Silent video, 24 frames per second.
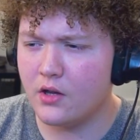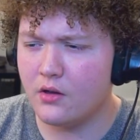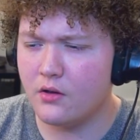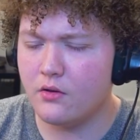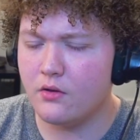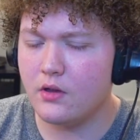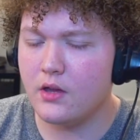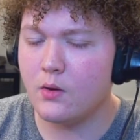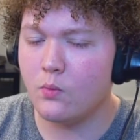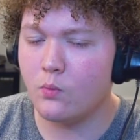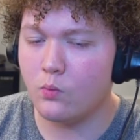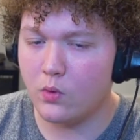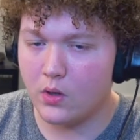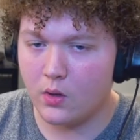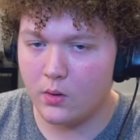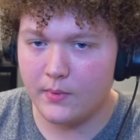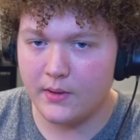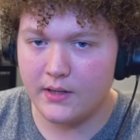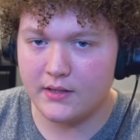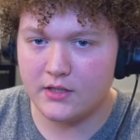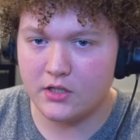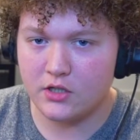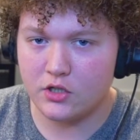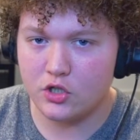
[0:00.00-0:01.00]
it will be
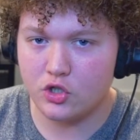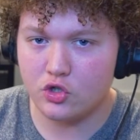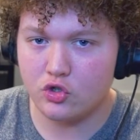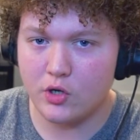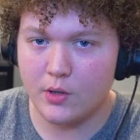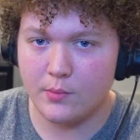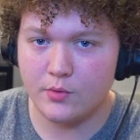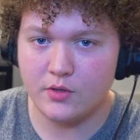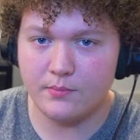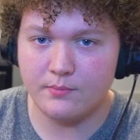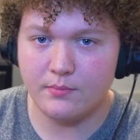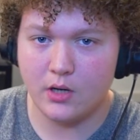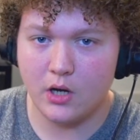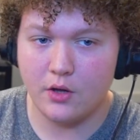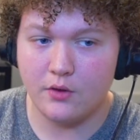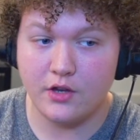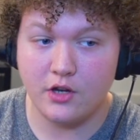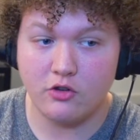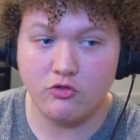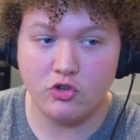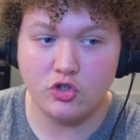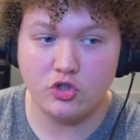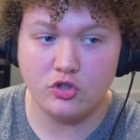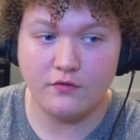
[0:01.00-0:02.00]
in the description below the
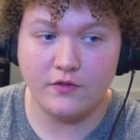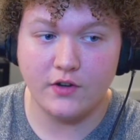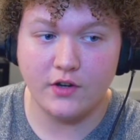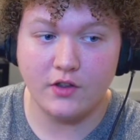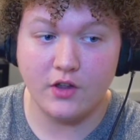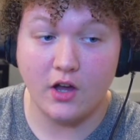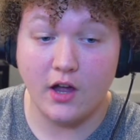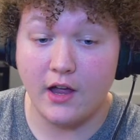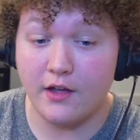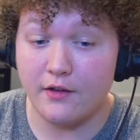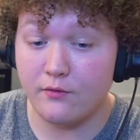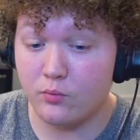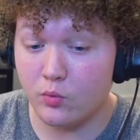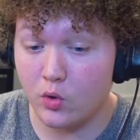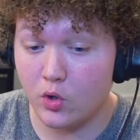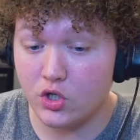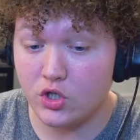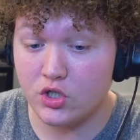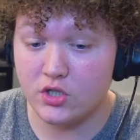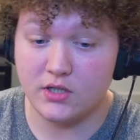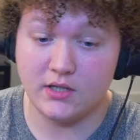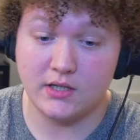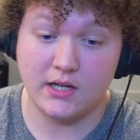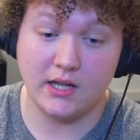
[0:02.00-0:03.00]
original video that I have
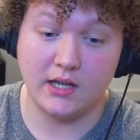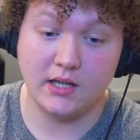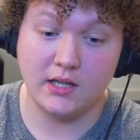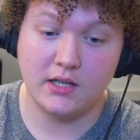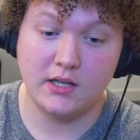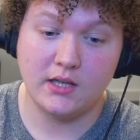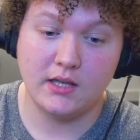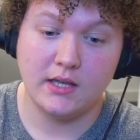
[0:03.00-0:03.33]
watched today.